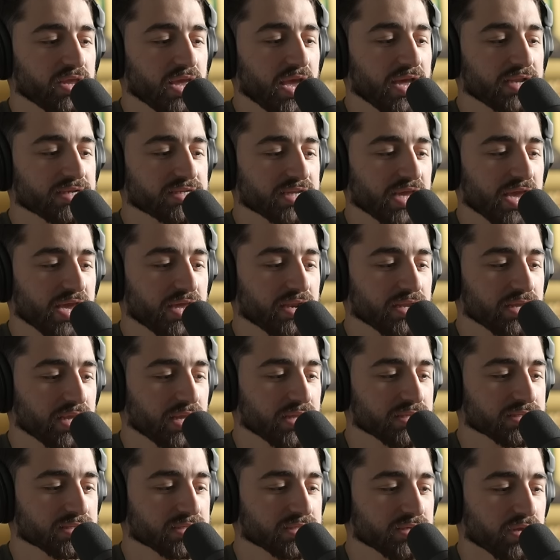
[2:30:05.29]
head to head
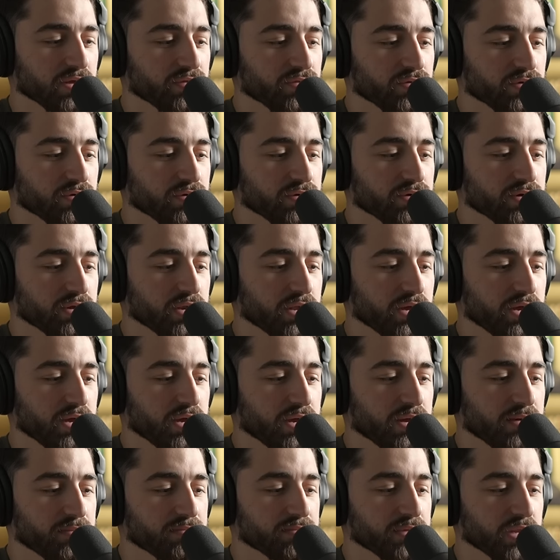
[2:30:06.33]
against other
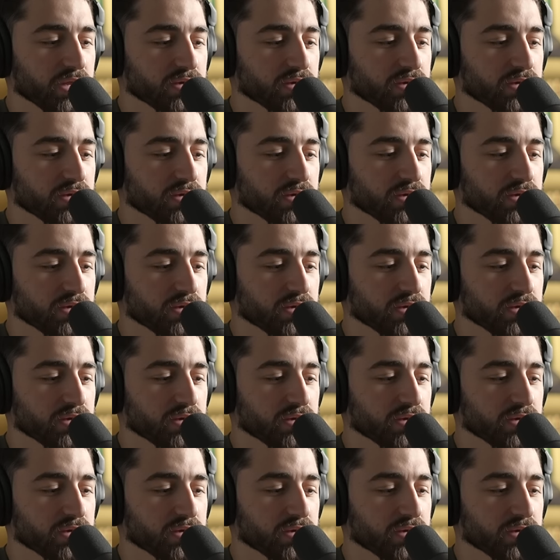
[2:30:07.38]
um,